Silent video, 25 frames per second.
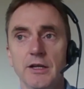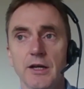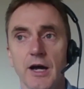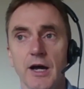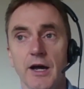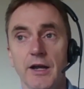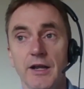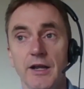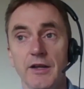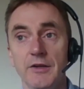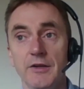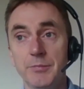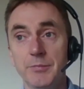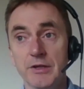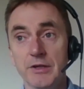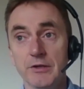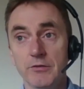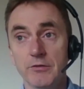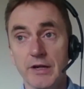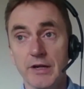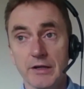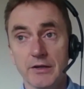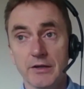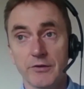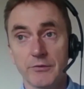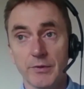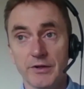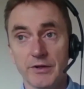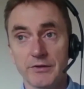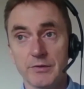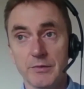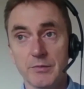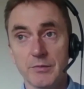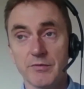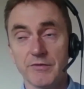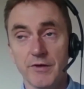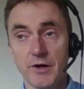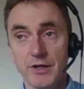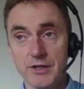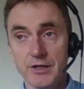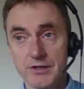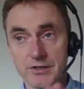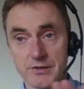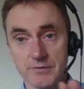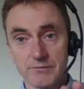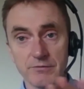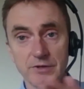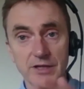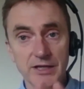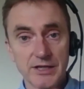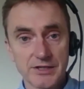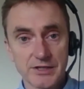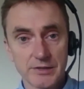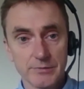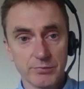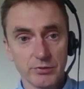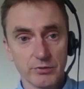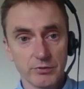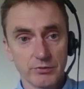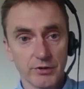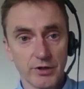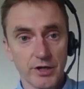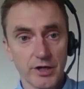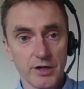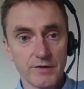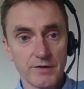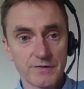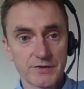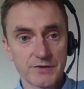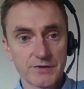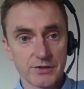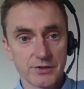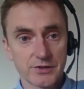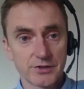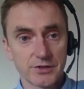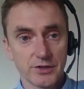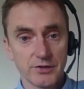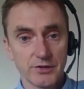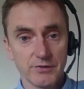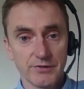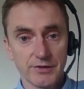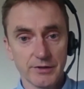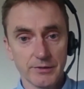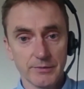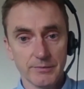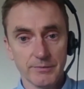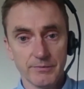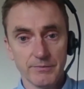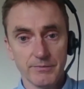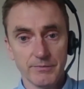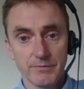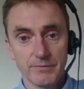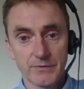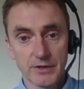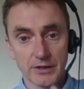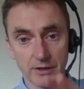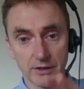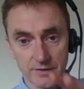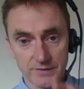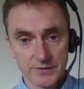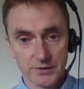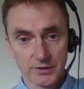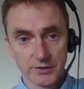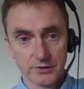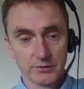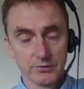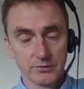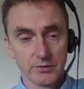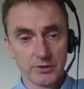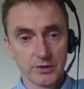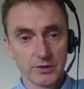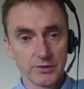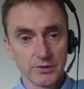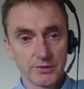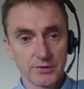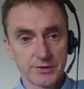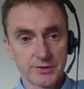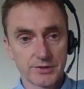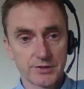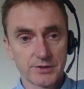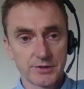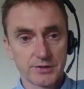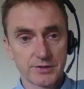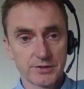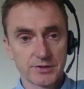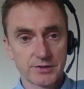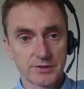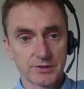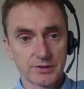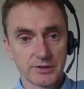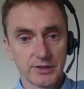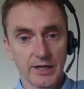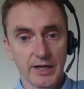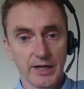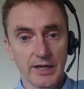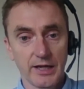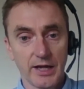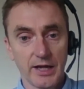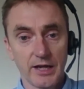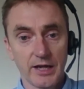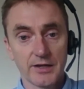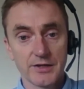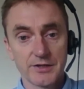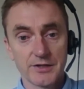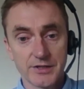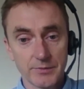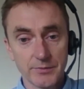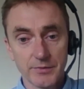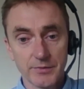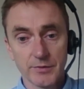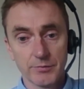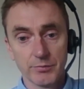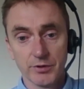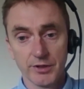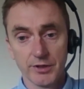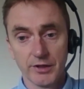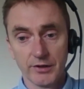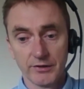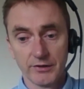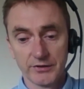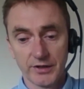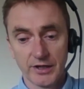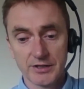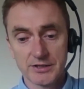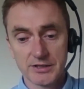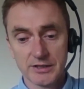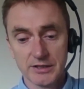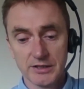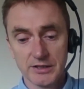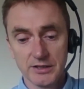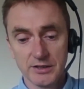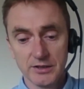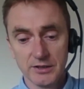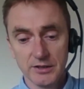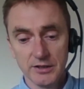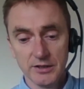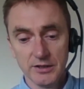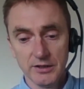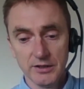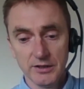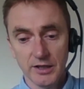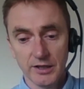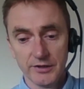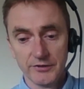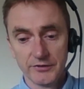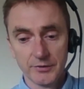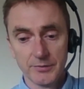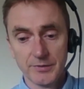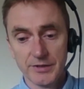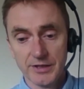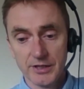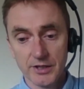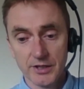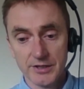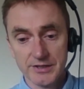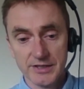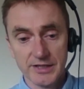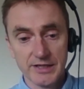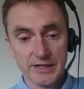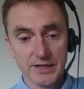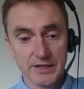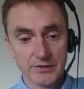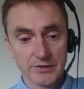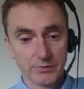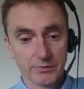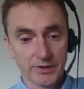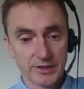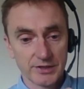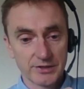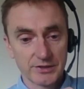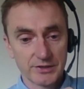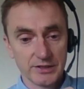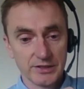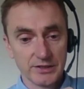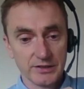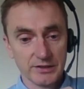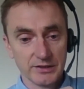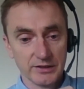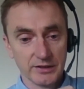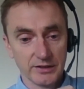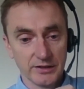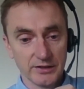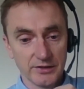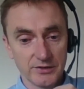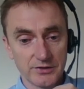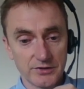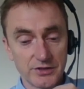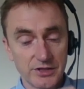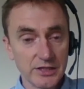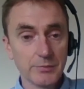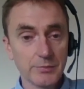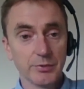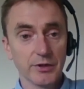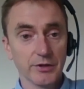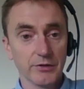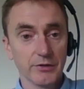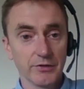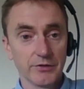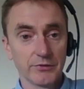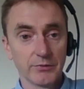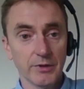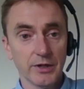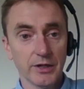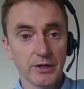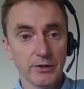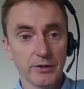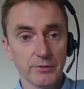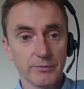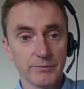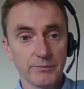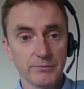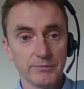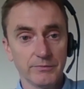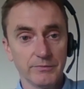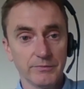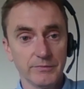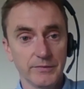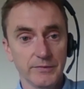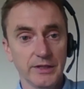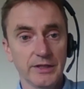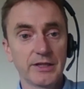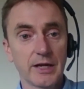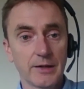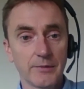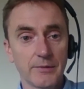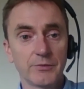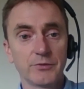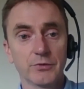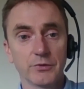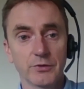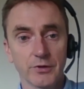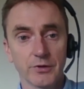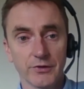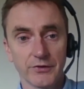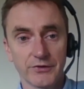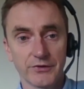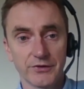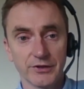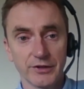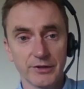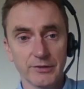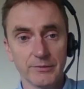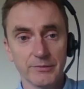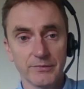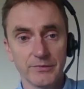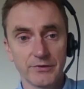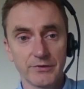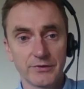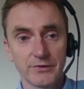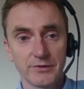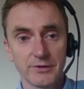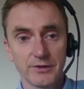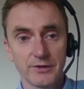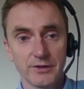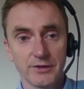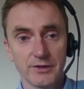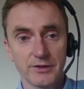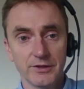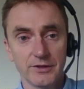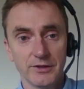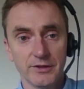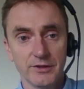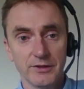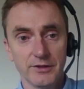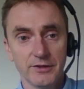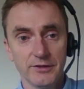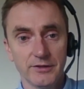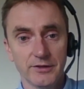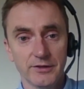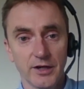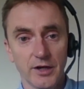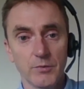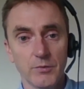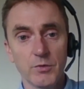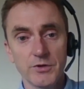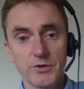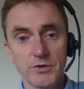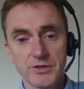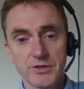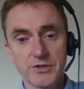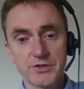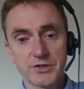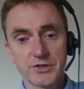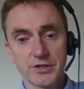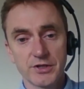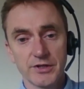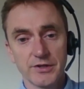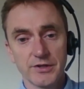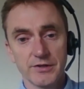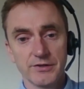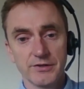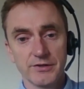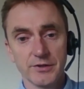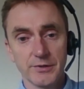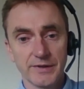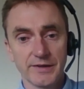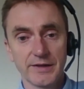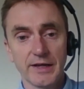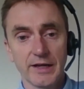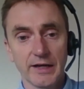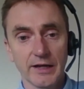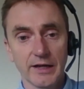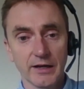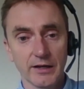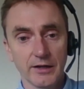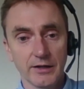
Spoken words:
And it's been great because we actually provided some really simple graphs that showed them the life cycle costs, and some of the products actually, and some of the ideas were actually cheaper as well in capital cost terms. And once you start doing that,